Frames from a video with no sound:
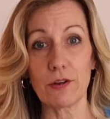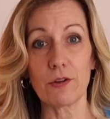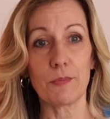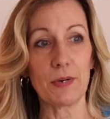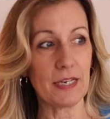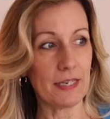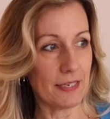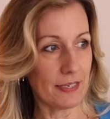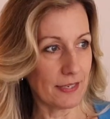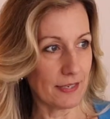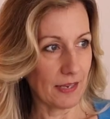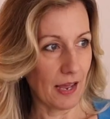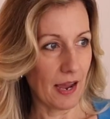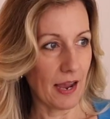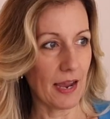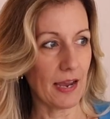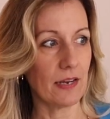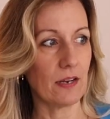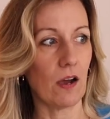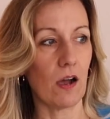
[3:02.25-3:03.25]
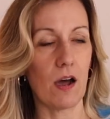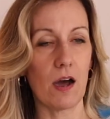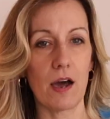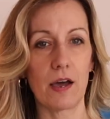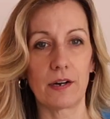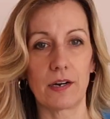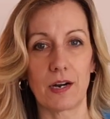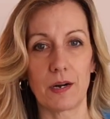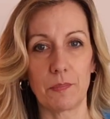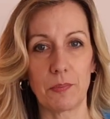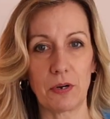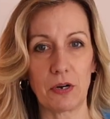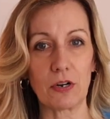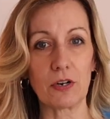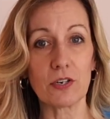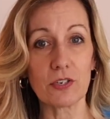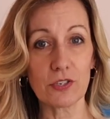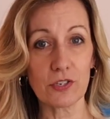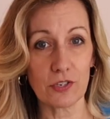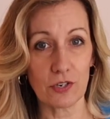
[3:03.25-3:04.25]
do we decide on our
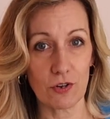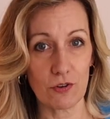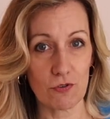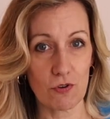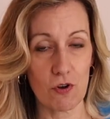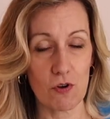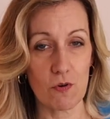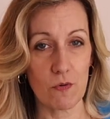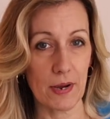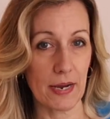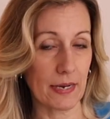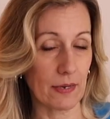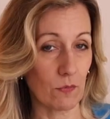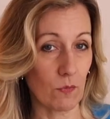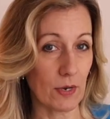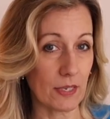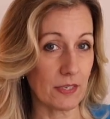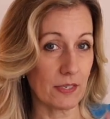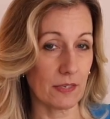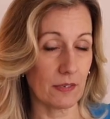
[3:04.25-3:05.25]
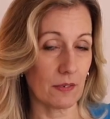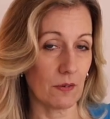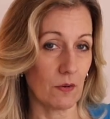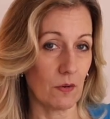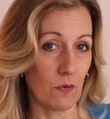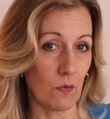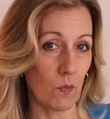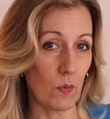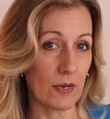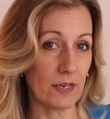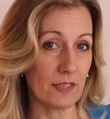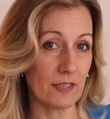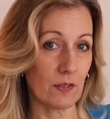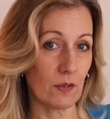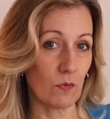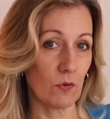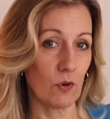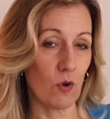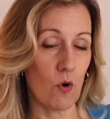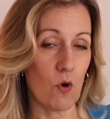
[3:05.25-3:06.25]
personal goal weight? What is
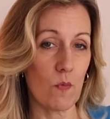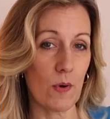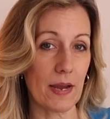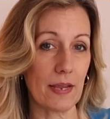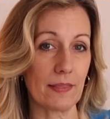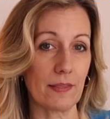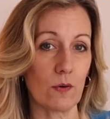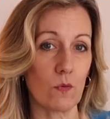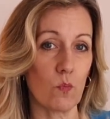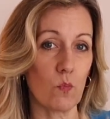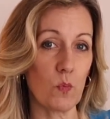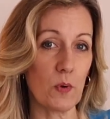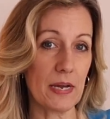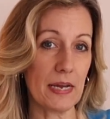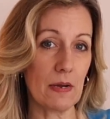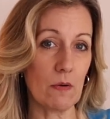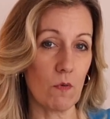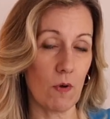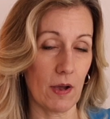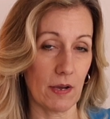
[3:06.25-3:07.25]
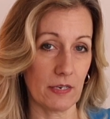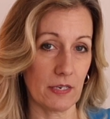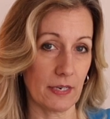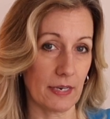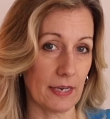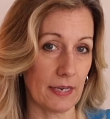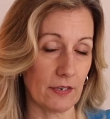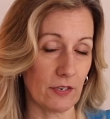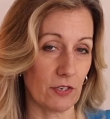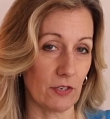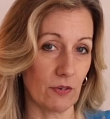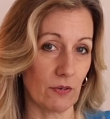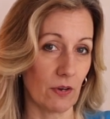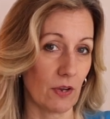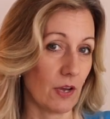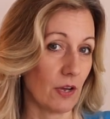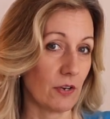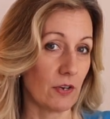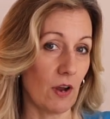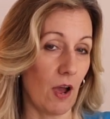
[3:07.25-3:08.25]
the goal weight that we want to get to?
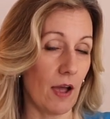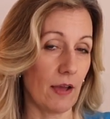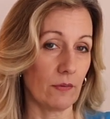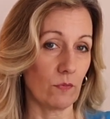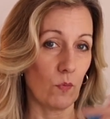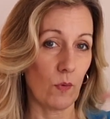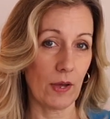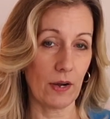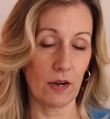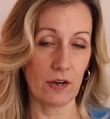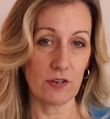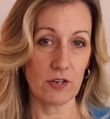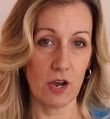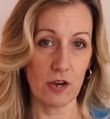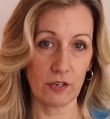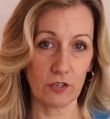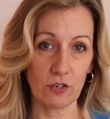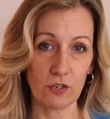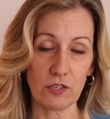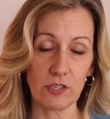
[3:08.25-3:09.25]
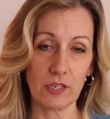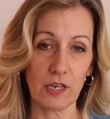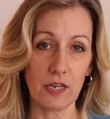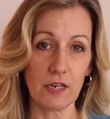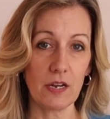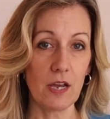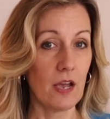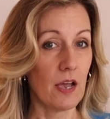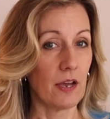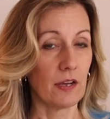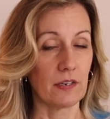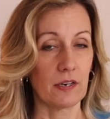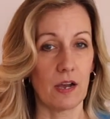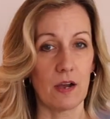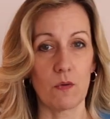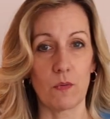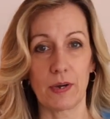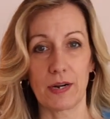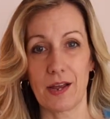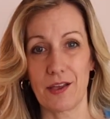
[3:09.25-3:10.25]
Not what our doctor said,
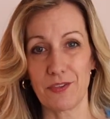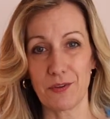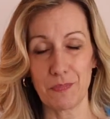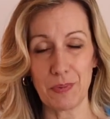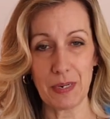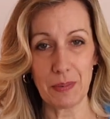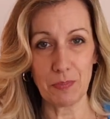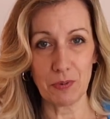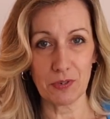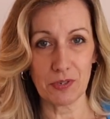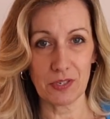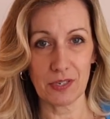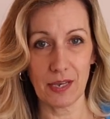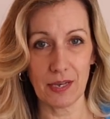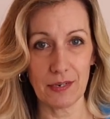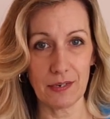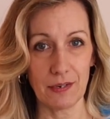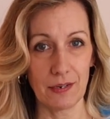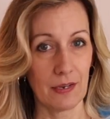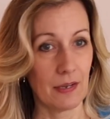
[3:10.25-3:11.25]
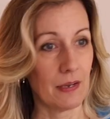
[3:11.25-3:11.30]
not what other people said.